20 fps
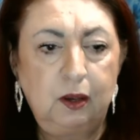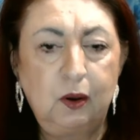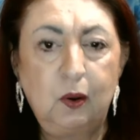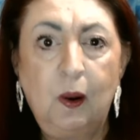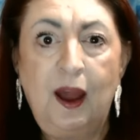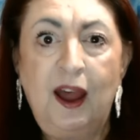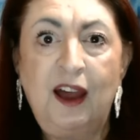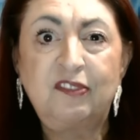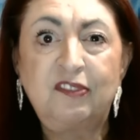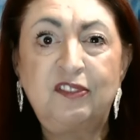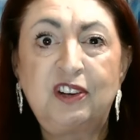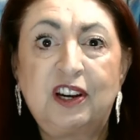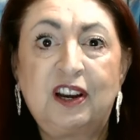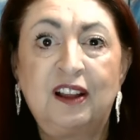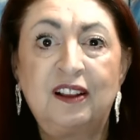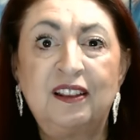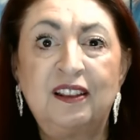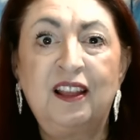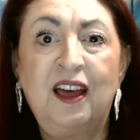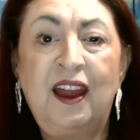you have to
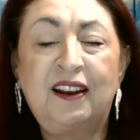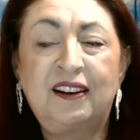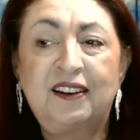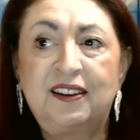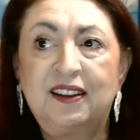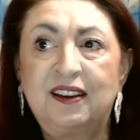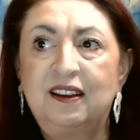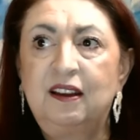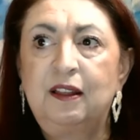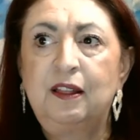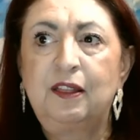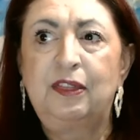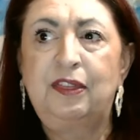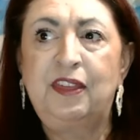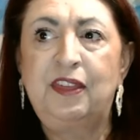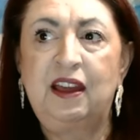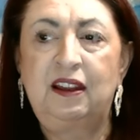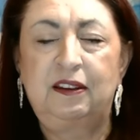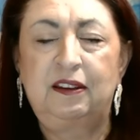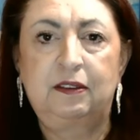collect
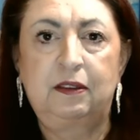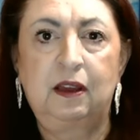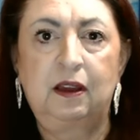the